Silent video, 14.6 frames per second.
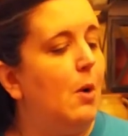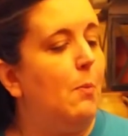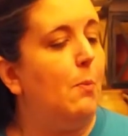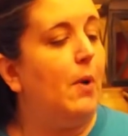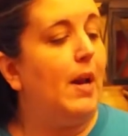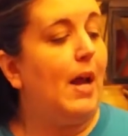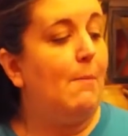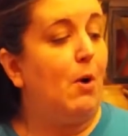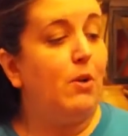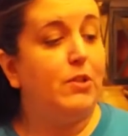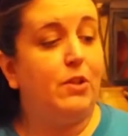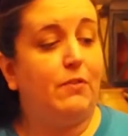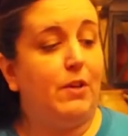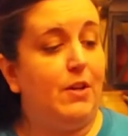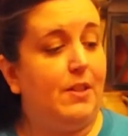But I'm also
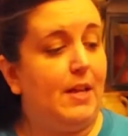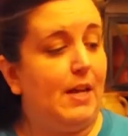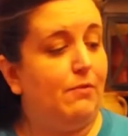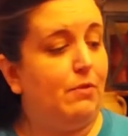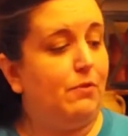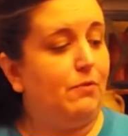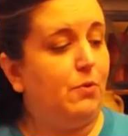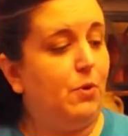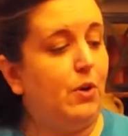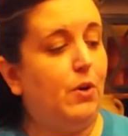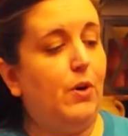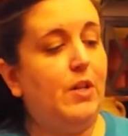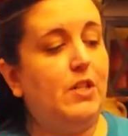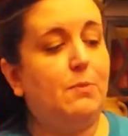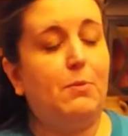very thankful for her
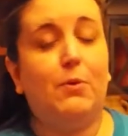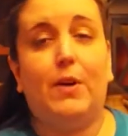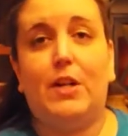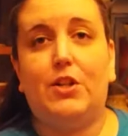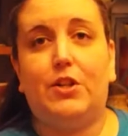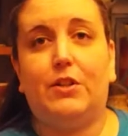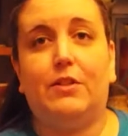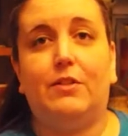inspiration